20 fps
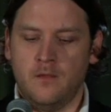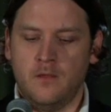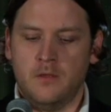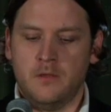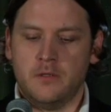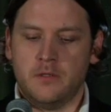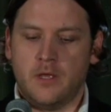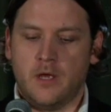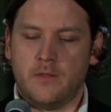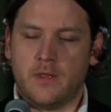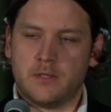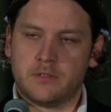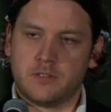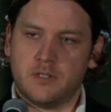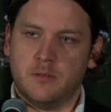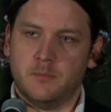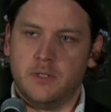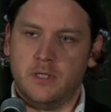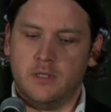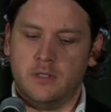Now, that's going to
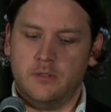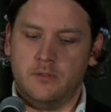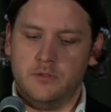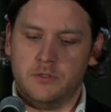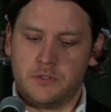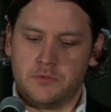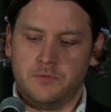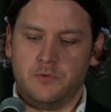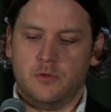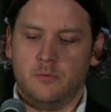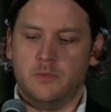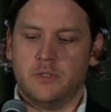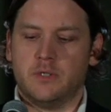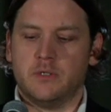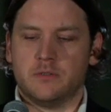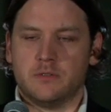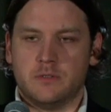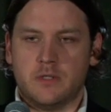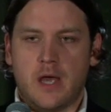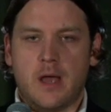be useful because
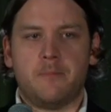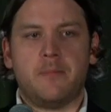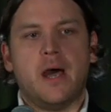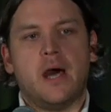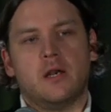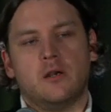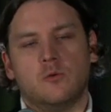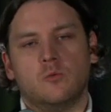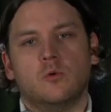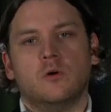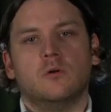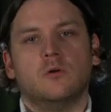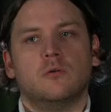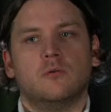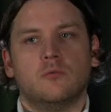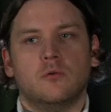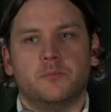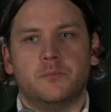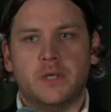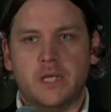that pattern will
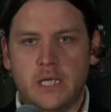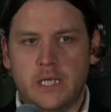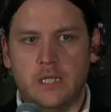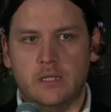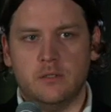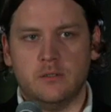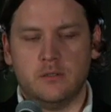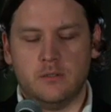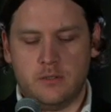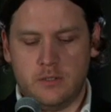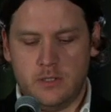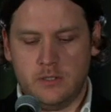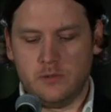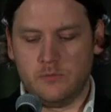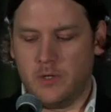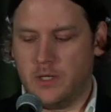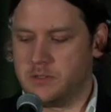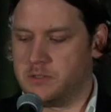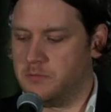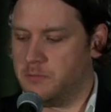repeat in the
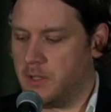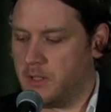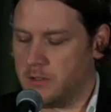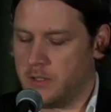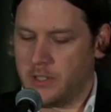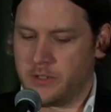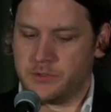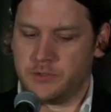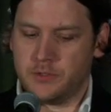rest of my lecture.